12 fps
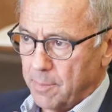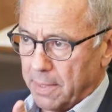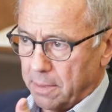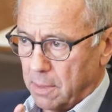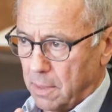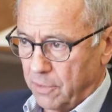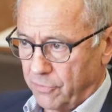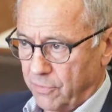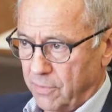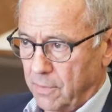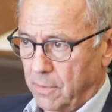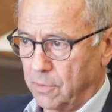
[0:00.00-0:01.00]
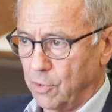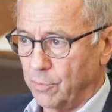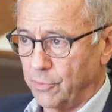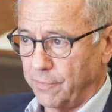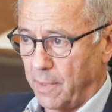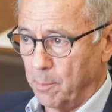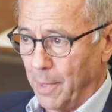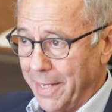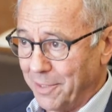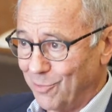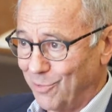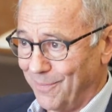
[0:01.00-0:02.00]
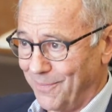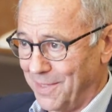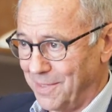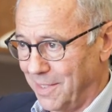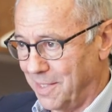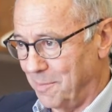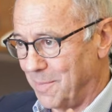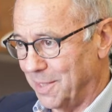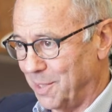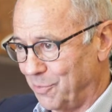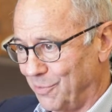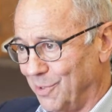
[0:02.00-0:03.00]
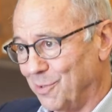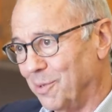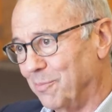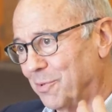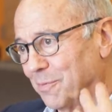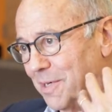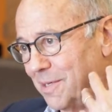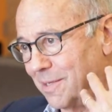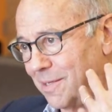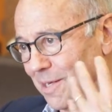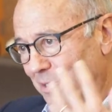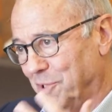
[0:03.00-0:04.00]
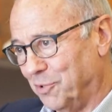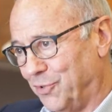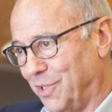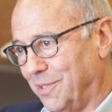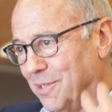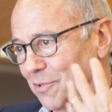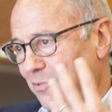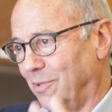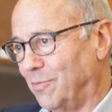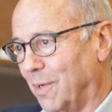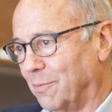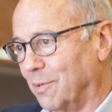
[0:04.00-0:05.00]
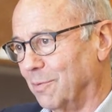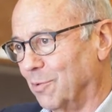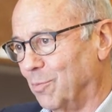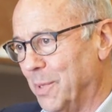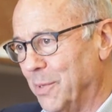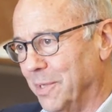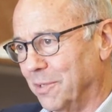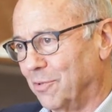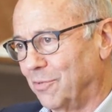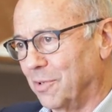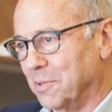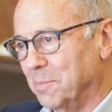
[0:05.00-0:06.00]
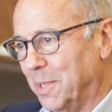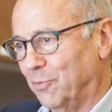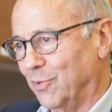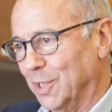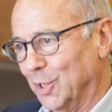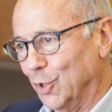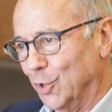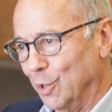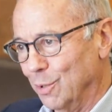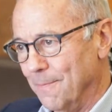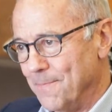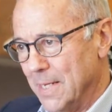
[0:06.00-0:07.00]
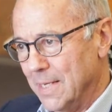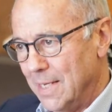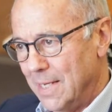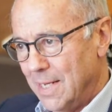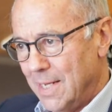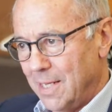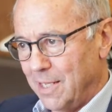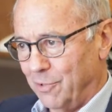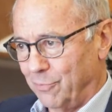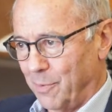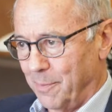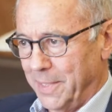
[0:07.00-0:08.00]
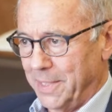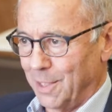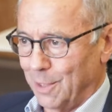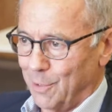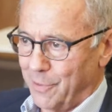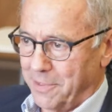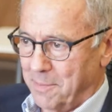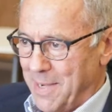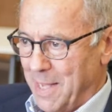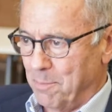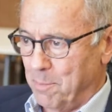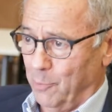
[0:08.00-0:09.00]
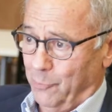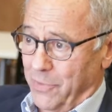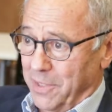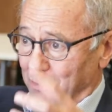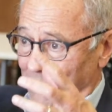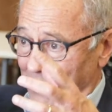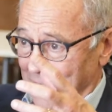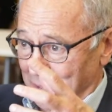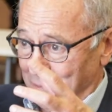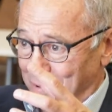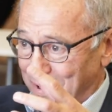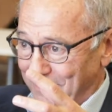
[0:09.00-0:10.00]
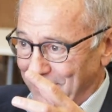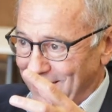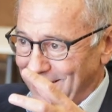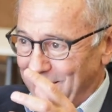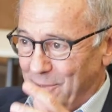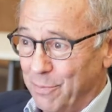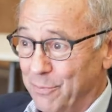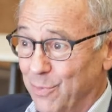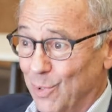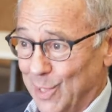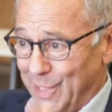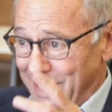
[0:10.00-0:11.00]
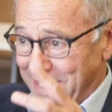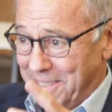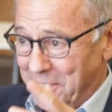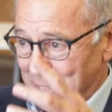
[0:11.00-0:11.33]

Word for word: about us in terms of our brains and thinking about us in terms of our cognition, our subjective experience. So the best thing to do is for me to learn about both these things fully and